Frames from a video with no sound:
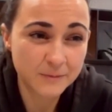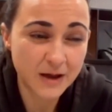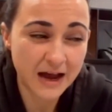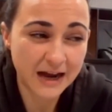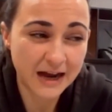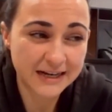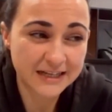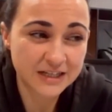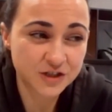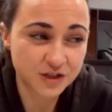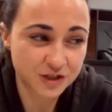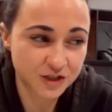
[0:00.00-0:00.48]

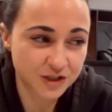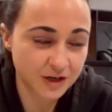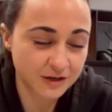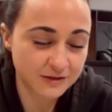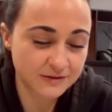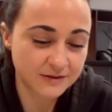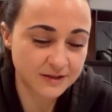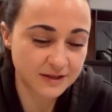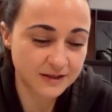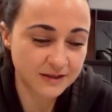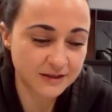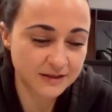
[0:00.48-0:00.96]
And it just
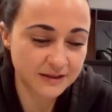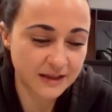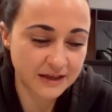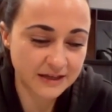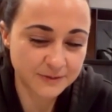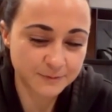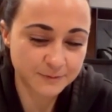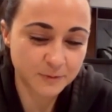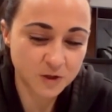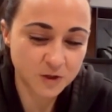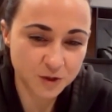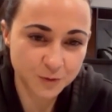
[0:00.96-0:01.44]
shows that
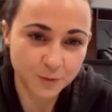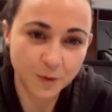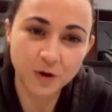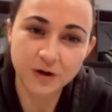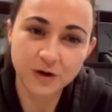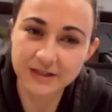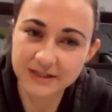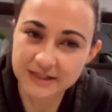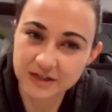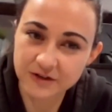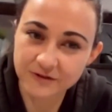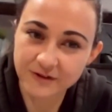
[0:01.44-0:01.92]
there's much more
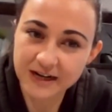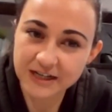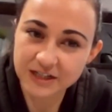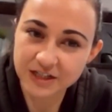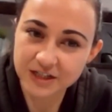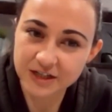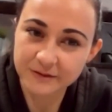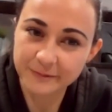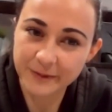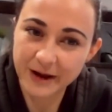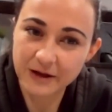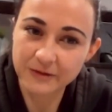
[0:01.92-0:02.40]

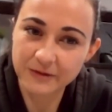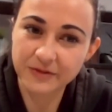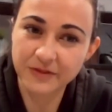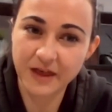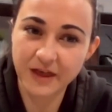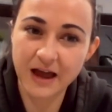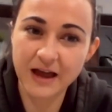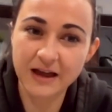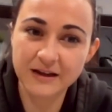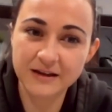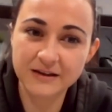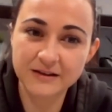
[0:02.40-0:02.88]
consideration about
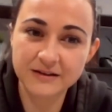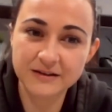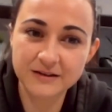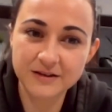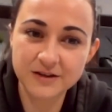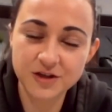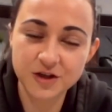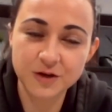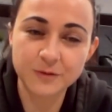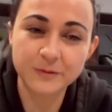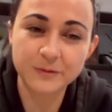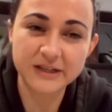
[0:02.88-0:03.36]
that
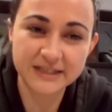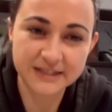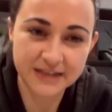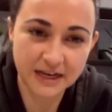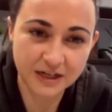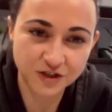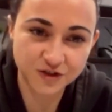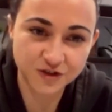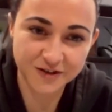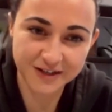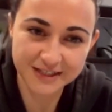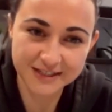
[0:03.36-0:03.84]

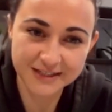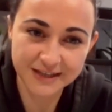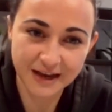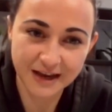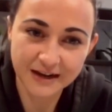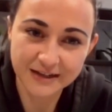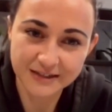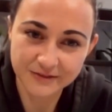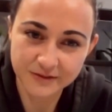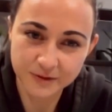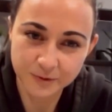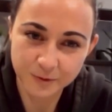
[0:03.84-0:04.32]
human-centric
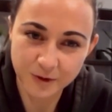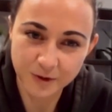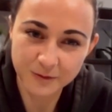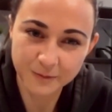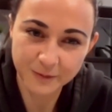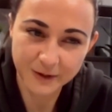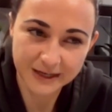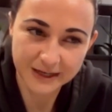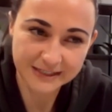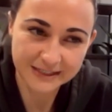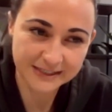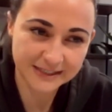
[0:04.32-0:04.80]
side of the
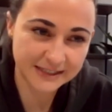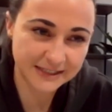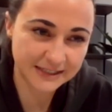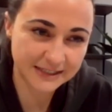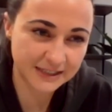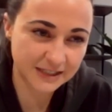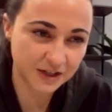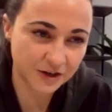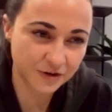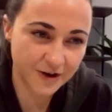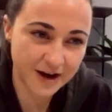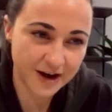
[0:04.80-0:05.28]
workplace. Is
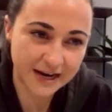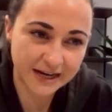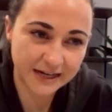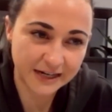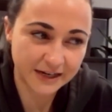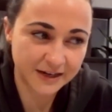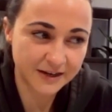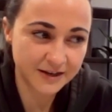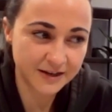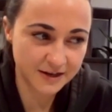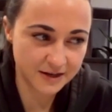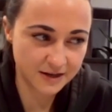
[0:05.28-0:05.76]
it creating